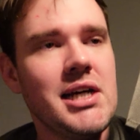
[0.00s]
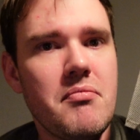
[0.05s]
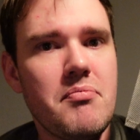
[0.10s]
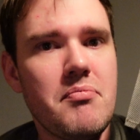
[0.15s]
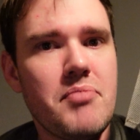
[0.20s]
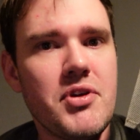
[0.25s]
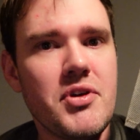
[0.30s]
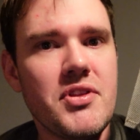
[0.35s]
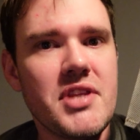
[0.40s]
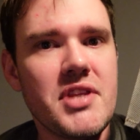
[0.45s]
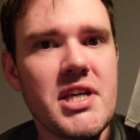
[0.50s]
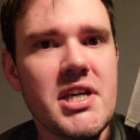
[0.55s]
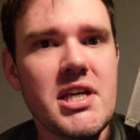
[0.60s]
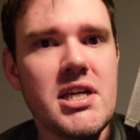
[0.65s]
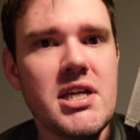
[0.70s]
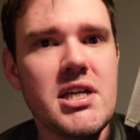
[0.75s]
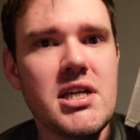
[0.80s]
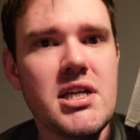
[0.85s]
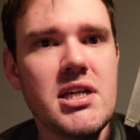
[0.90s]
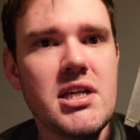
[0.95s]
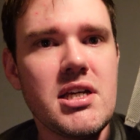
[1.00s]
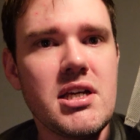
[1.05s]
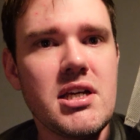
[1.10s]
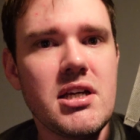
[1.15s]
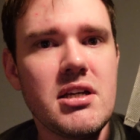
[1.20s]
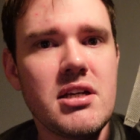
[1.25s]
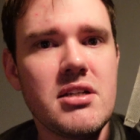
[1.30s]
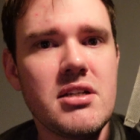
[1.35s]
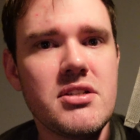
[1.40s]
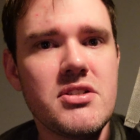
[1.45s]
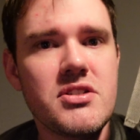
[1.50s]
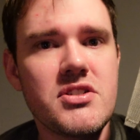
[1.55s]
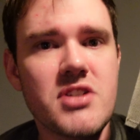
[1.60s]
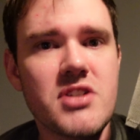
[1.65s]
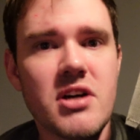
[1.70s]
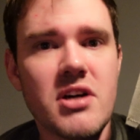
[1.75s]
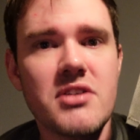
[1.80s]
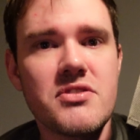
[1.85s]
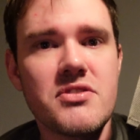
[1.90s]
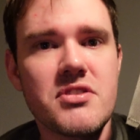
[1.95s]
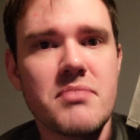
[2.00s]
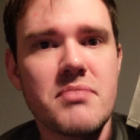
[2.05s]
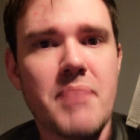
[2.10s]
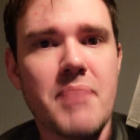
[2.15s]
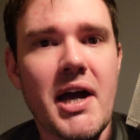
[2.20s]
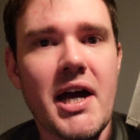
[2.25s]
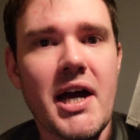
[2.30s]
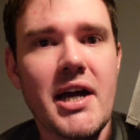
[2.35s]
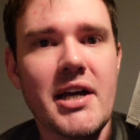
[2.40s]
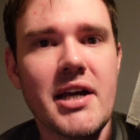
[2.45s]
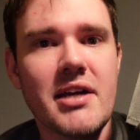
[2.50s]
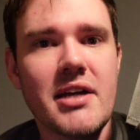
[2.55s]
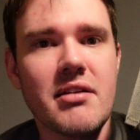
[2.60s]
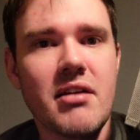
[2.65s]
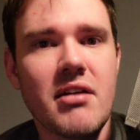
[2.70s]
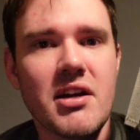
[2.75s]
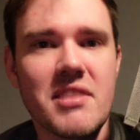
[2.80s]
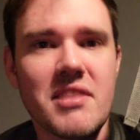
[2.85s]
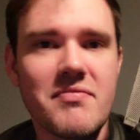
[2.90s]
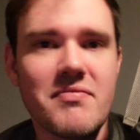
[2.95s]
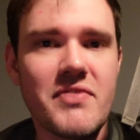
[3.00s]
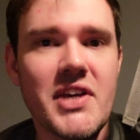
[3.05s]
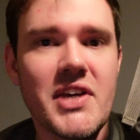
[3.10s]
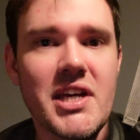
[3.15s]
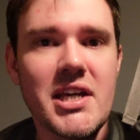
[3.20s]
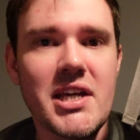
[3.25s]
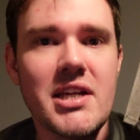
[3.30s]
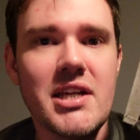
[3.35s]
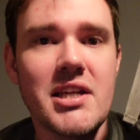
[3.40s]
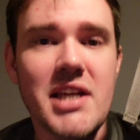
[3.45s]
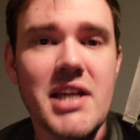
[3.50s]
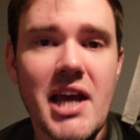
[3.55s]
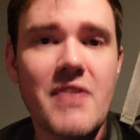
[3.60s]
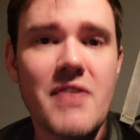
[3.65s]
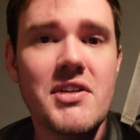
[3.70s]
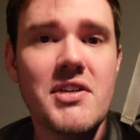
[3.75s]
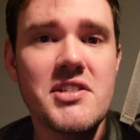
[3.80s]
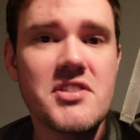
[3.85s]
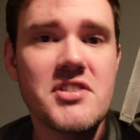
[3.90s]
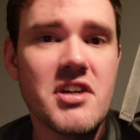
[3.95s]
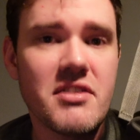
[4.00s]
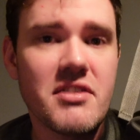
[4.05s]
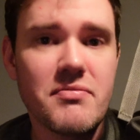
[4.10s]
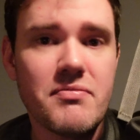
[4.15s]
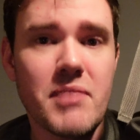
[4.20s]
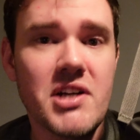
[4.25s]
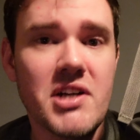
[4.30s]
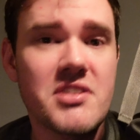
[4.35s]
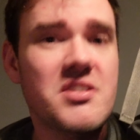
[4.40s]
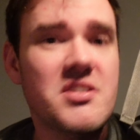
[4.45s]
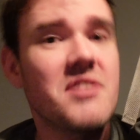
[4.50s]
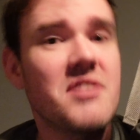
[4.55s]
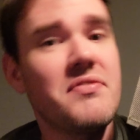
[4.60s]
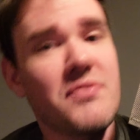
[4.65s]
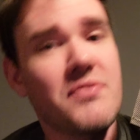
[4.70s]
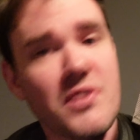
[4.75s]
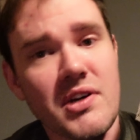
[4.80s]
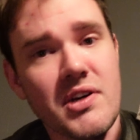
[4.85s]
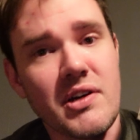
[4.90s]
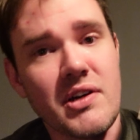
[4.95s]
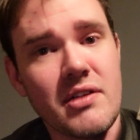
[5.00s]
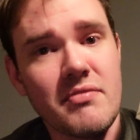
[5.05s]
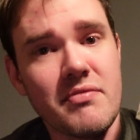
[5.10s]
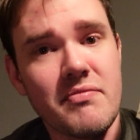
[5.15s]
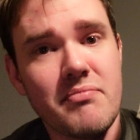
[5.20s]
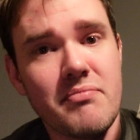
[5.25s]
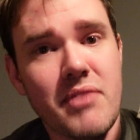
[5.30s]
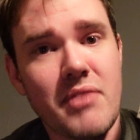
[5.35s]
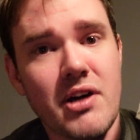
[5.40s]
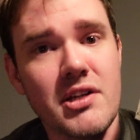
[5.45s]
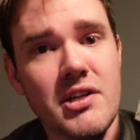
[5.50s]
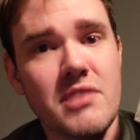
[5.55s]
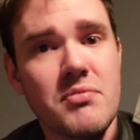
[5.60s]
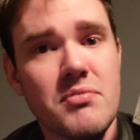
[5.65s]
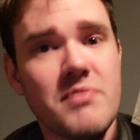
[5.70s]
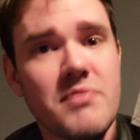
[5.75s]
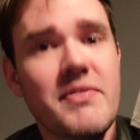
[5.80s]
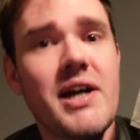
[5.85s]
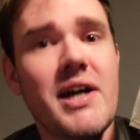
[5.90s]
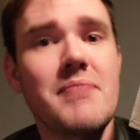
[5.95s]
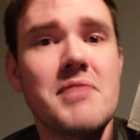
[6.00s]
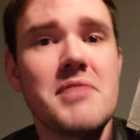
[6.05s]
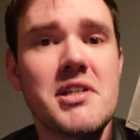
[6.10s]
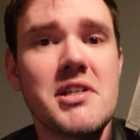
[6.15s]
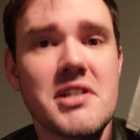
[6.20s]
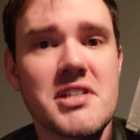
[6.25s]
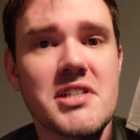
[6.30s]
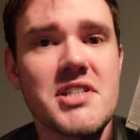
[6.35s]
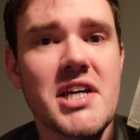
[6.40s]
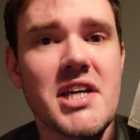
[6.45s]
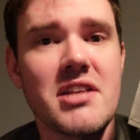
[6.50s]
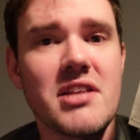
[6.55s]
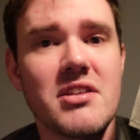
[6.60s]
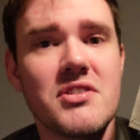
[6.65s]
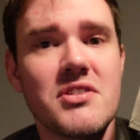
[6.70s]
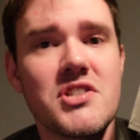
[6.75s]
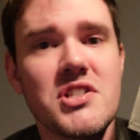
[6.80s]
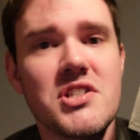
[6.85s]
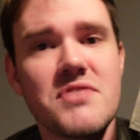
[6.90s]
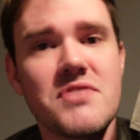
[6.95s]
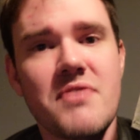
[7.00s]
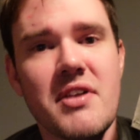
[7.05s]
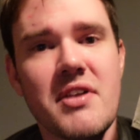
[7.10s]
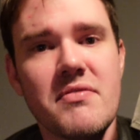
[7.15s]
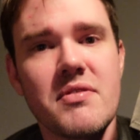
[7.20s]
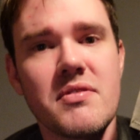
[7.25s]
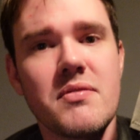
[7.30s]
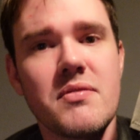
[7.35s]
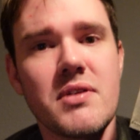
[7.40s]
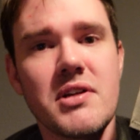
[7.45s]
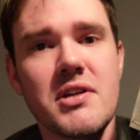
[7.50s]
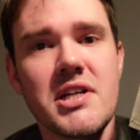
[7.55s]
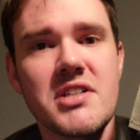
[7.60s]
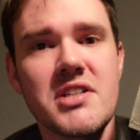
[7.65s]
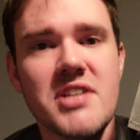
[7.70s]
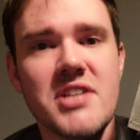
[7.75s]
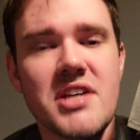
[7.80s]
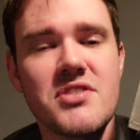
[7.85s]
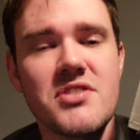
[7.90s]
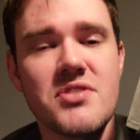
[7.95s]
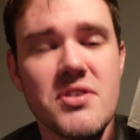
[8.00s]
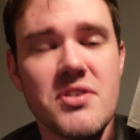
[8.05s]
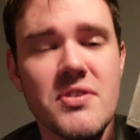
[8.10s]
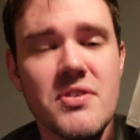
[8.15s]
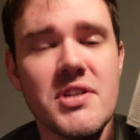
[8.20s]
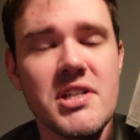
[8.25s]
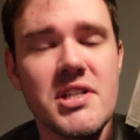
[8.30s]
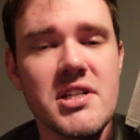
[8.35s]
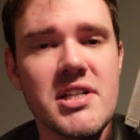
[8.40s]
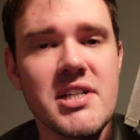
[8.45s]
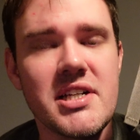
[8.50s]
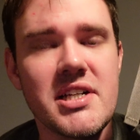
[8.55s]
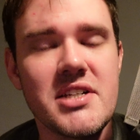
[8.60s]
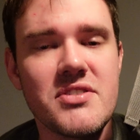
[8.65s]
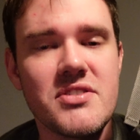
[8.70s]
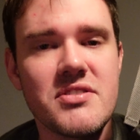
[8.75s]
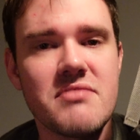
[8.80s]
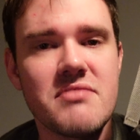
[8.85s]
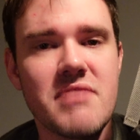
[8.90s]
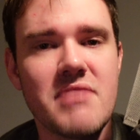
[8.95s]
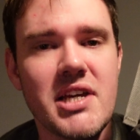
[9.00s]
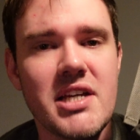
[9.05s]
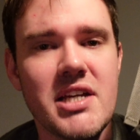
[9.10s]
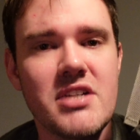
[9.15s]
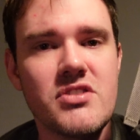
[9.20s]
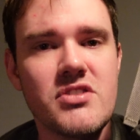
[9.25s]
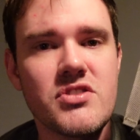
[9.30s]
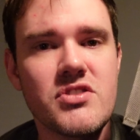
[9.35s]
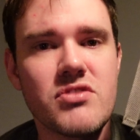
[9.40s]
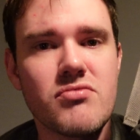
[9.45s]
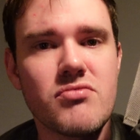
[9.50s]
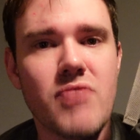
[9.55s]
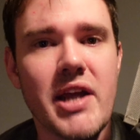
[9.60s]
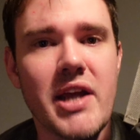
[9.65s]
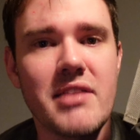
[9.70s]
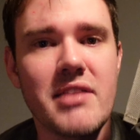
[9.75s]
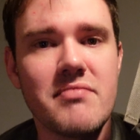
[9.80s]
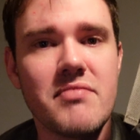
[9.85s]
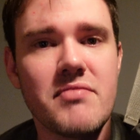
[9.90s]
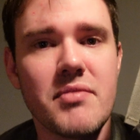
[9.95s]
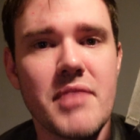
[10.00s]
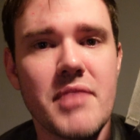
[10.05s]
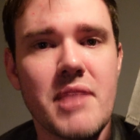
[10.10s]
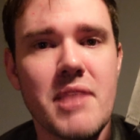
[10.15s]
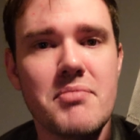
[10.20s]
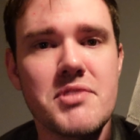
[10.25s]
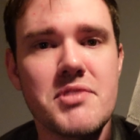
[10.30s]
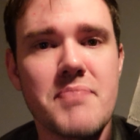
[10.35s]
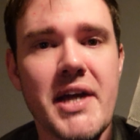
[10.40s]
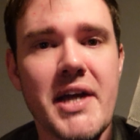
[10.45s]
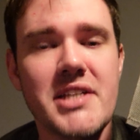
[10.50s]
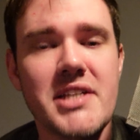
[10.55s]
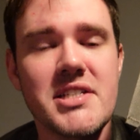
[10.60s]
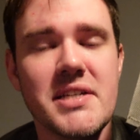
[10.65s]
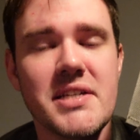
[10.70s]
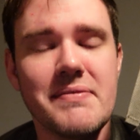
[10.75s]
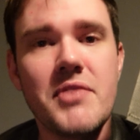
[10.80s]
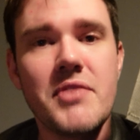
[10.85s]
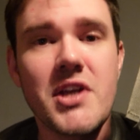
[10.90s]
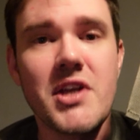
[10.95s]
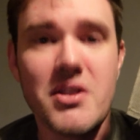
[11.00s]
but the size of the pack, I can fit in Kerry's stuff, my stuff. If I go out hiking with family, I can take lunches for everyone, etc. It's great from that perspective. The